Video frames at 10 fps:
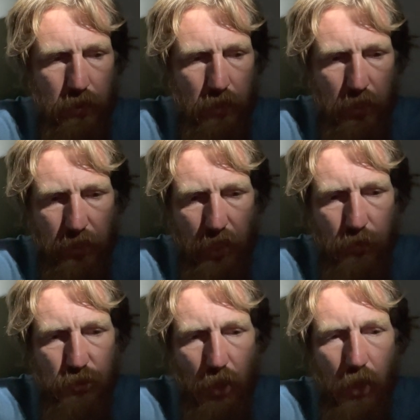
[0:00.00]
Like I
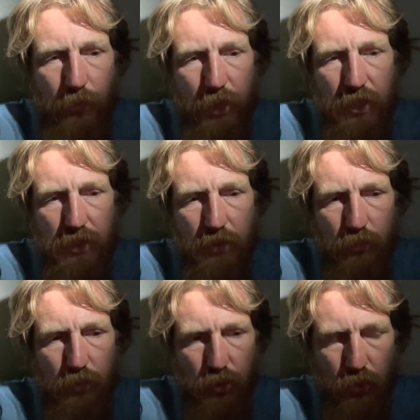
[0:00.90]
was on pace to
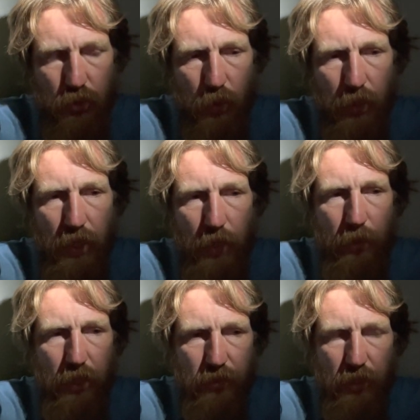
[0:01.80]
do a
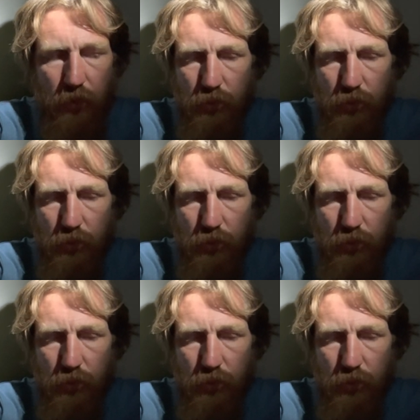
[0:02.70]
29-mile day,